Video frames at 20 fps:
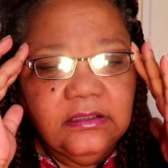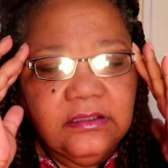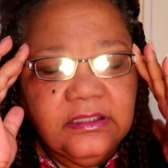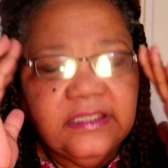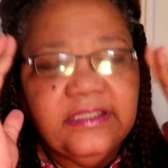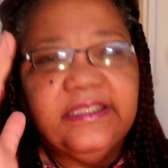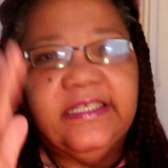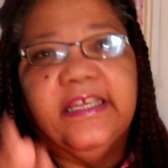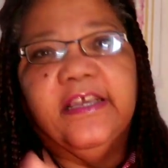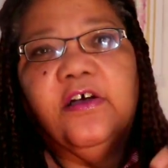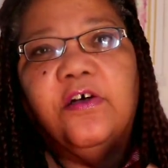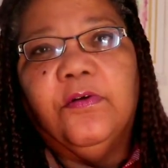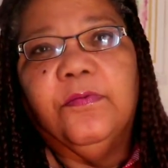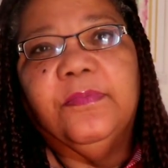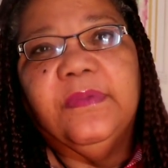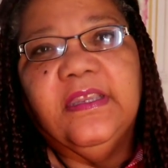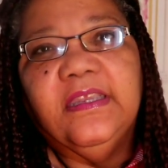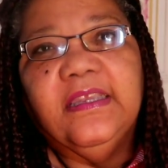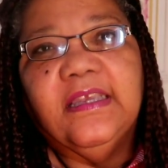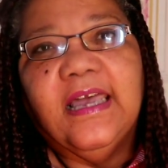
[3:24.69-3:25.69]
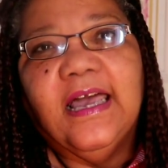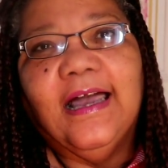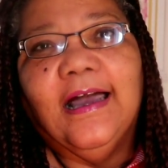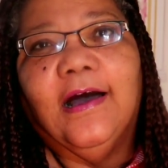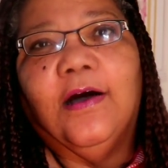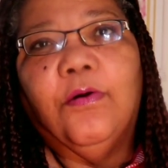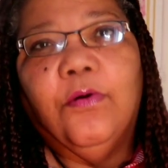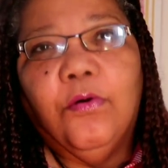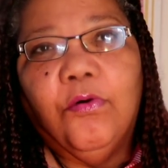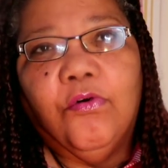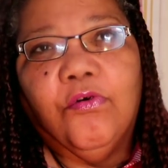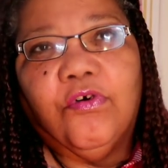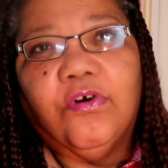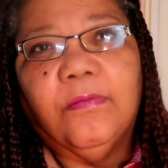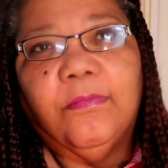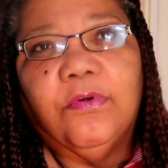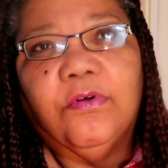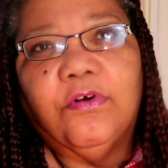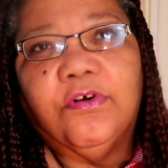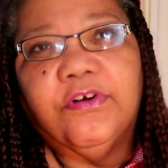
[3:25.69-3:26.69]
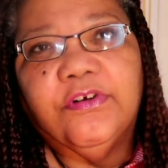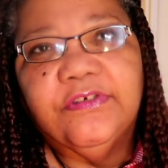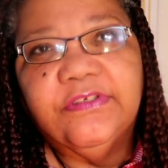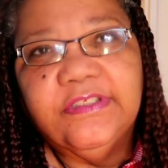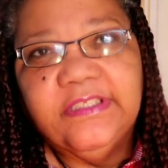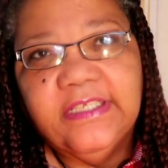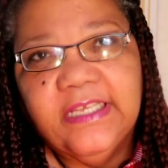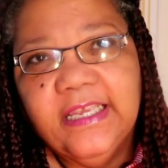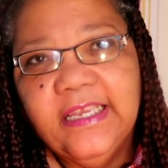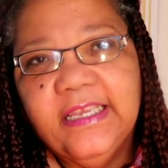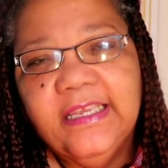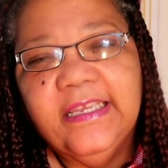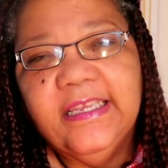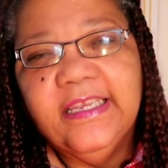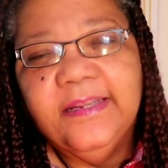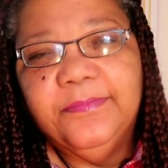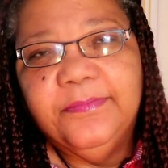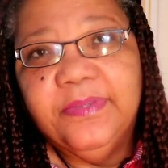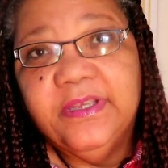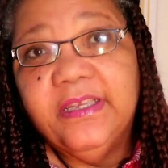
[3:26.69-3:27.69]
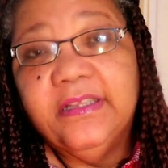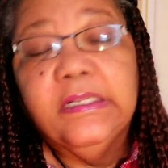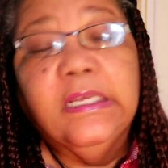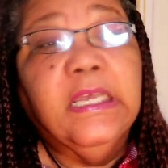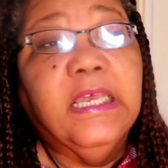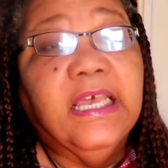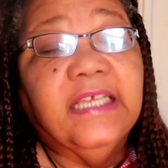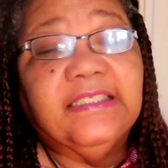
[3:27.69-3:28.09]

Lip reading: to tell me how horrible her day had been.